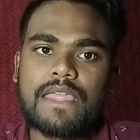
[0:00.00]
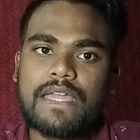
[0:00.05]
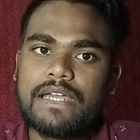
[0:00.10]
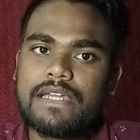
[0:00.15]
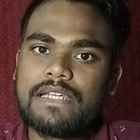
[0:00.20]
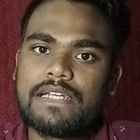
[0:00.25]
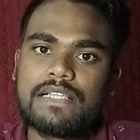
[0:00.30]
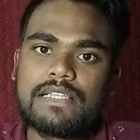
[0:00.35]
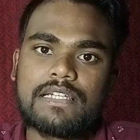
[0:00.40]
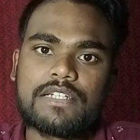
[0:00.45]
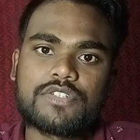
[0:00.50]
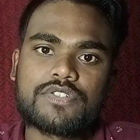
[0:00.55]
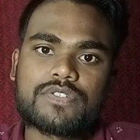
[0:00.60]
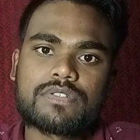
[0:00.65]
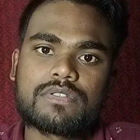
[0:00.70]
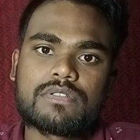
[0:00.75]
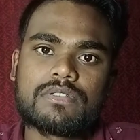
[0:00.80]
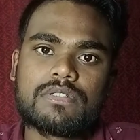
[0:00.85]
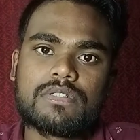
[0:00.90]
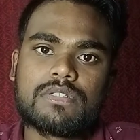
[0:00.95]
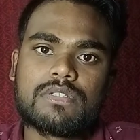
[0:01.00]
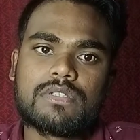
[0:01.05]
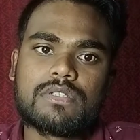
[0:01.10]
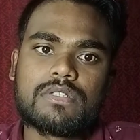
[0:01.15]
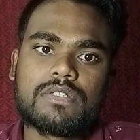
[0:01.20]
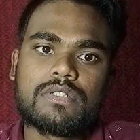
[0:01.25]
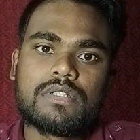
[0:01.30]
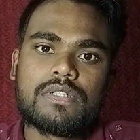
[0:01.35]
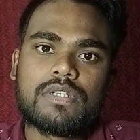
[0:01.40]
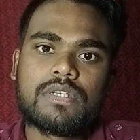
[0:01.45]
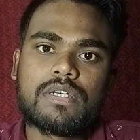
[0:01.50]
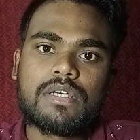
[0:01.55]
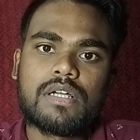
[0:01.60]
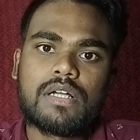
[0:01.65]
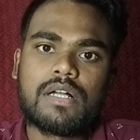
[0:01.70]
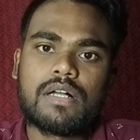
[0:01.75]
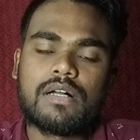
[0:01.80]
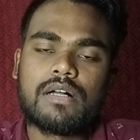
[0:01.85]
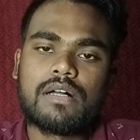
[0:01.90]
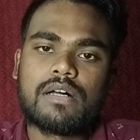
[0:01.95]
in English.
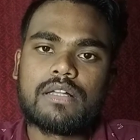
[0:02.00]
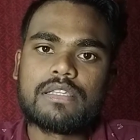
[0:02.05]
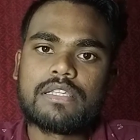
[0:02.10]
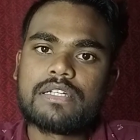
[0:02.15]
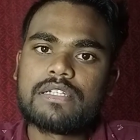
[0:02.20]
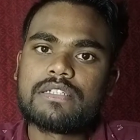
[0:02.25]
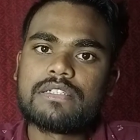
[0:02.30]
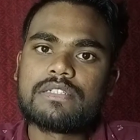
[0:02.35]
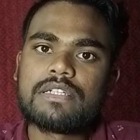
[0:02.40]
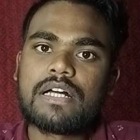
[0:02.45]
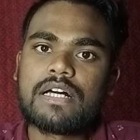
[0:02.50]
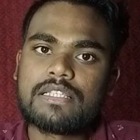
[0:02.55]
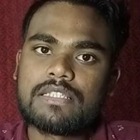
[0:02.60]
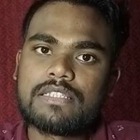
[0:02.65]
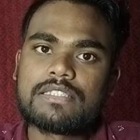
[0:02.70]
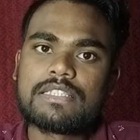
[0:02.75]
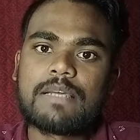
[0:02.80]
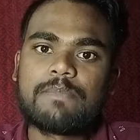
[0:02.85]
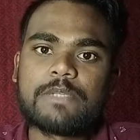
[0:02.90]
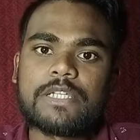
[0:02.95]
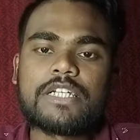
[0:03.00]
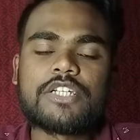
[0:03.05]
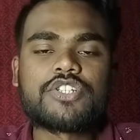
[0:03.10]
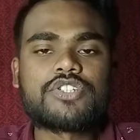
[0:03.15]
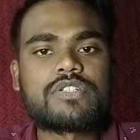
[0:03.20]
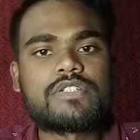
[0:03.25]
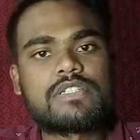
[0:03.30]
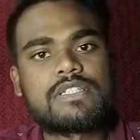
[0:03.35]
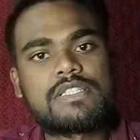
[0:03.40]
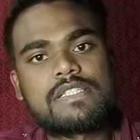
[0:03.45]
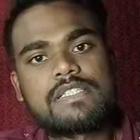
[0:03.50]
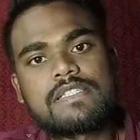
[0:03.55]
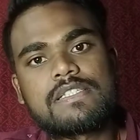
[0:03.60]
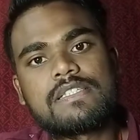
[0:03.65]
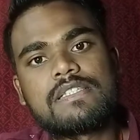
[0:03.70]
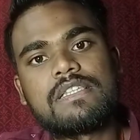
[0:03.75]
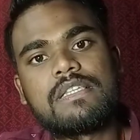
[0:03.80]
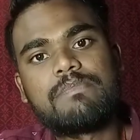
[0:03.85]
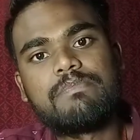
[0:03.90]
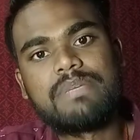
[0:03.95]
Then yeah, this application
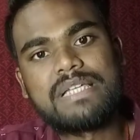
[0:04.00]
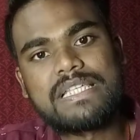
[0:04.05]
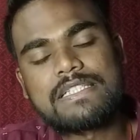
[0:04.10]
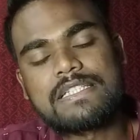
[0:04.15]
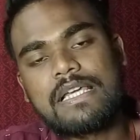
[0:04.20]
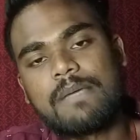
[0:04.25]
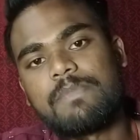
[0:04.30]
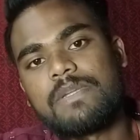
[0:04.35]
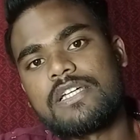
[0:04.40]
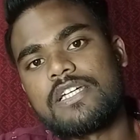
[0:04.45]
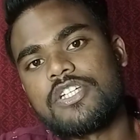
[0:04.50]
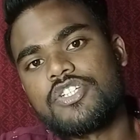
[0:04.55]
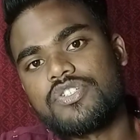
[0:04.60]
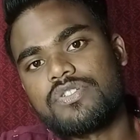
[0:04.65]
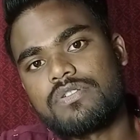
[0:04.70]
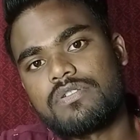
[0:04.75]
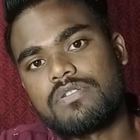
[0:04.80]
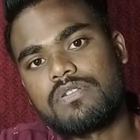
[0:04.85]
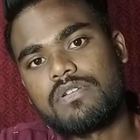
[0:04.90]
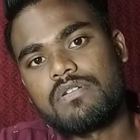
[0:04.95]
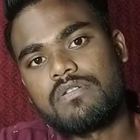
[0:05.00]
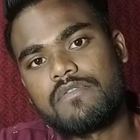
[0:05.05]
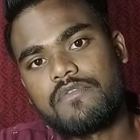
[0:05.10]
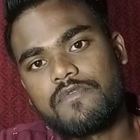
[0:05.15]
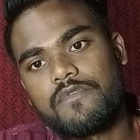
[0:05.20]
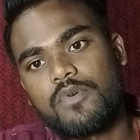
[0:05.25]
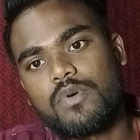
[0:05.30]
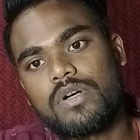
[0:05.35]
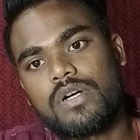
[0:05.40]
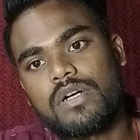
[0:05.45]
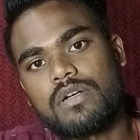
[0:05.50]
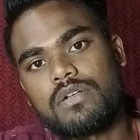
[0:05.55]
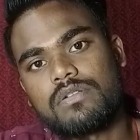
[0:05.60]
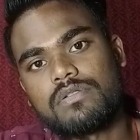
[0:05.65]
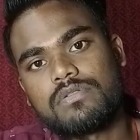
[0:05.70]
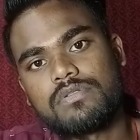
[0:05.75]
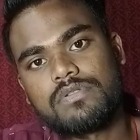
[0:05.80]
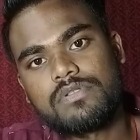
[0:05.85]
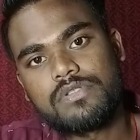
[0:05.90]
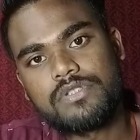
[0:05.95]
is the best application for
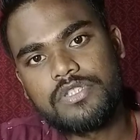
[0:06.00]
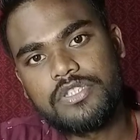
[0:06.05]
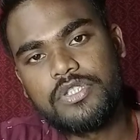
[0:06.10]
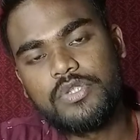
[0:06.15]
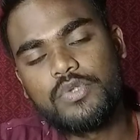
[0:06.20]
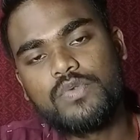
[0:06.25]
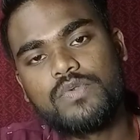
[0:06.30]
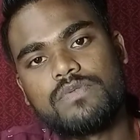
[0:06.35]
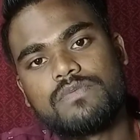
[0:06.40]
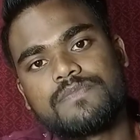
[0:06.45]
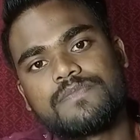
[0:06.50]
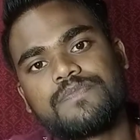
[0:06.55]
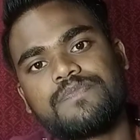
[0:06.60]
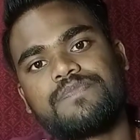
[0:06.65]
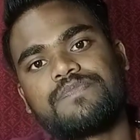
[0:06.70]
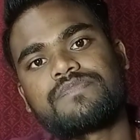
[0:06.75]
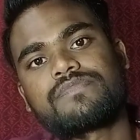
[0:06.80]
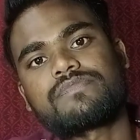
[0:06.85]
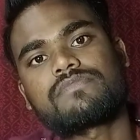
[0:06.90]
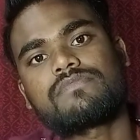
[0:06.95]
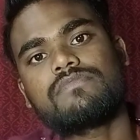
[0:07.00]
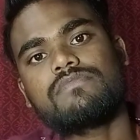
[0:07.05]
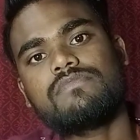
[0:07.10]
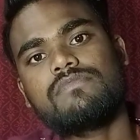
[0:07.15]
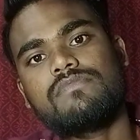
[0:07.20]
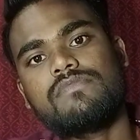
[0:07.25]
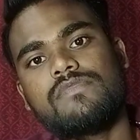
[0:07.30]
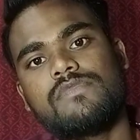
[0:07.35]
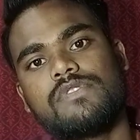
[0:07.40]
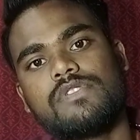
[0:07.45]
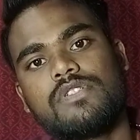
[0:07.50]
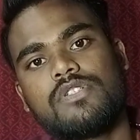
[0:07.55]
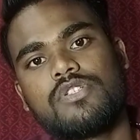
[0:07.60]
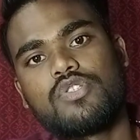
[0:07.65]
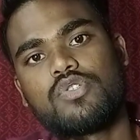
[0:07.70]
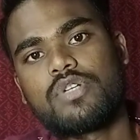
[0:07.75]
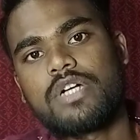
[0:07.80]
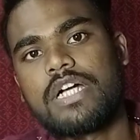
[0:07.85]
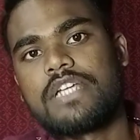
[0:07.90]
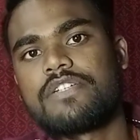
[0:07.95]
you
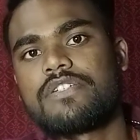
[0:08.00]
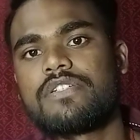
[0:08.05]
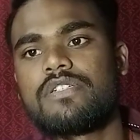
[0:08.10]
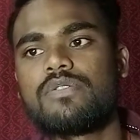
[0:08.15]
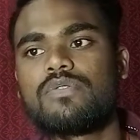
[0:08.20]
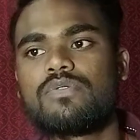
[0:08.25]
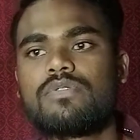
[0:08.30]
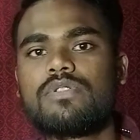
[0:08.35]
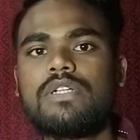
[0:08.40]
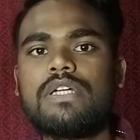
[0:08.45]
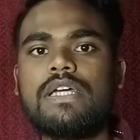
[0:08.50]
to continue